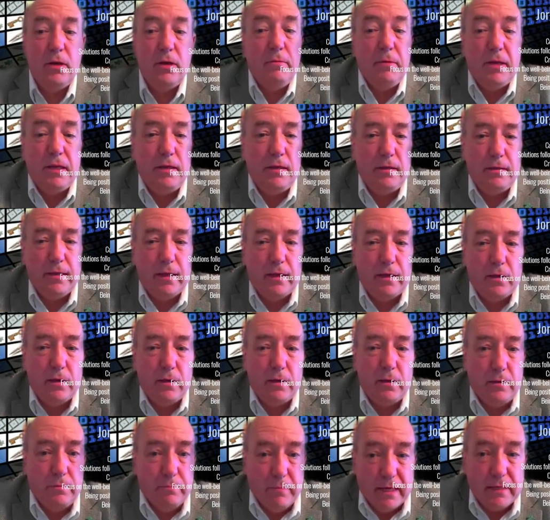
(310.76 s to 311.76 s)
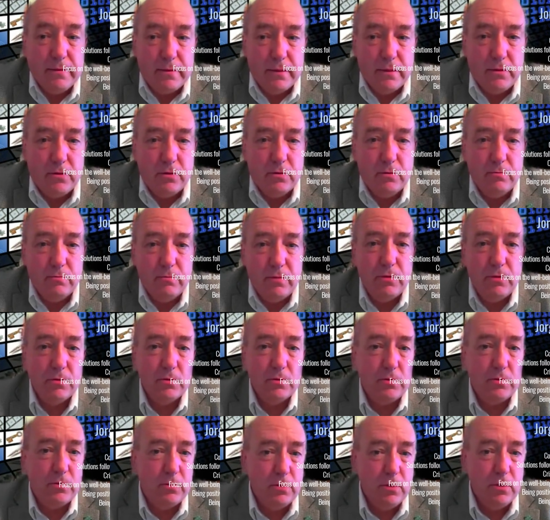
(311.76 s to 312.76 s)
even in Mexico,
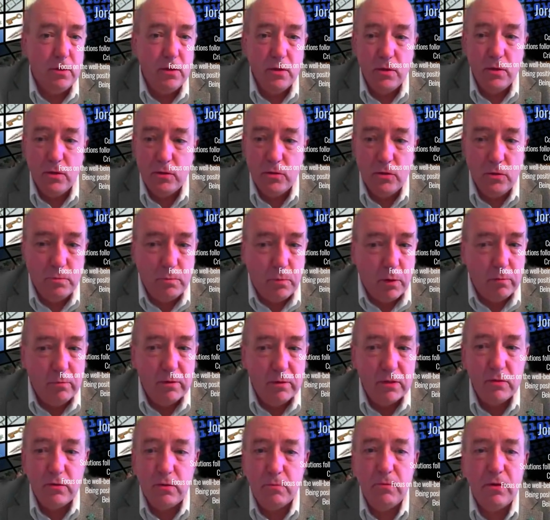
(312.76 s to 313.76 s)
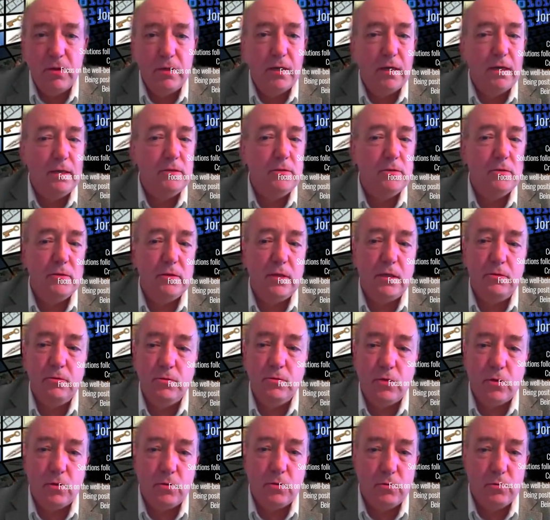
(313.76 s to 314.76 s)
because you publish communications and you
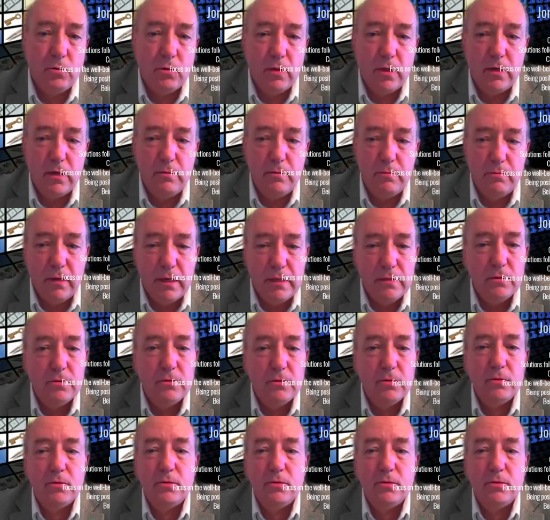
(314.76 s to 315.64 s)
talk to other investors.